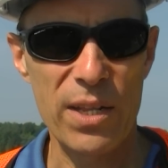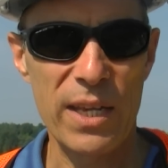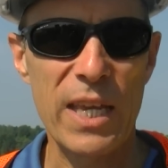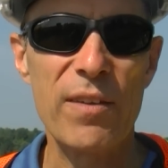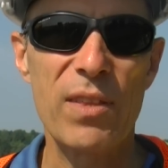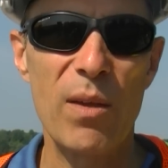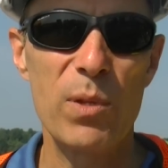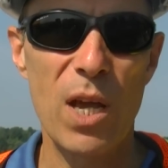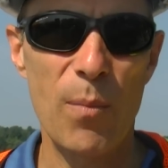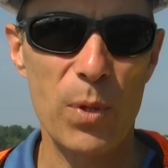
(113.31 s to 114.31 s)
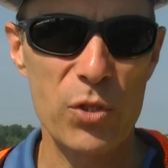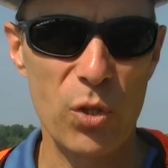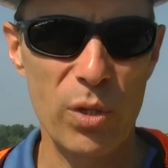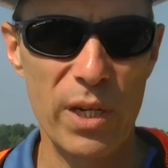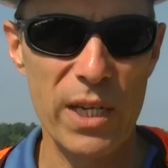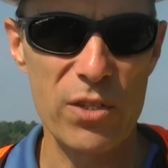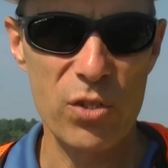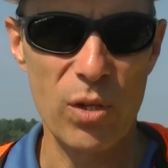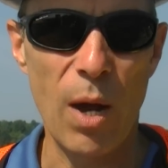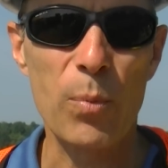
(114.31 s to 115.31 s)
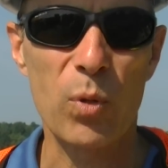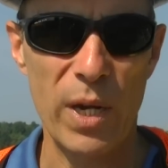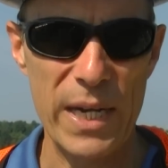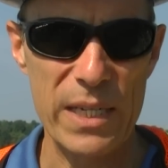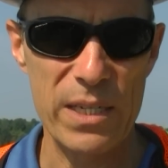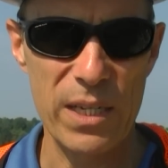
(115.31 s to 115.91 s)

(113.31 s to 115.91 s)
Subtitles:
That gave them the opportunity to upgrade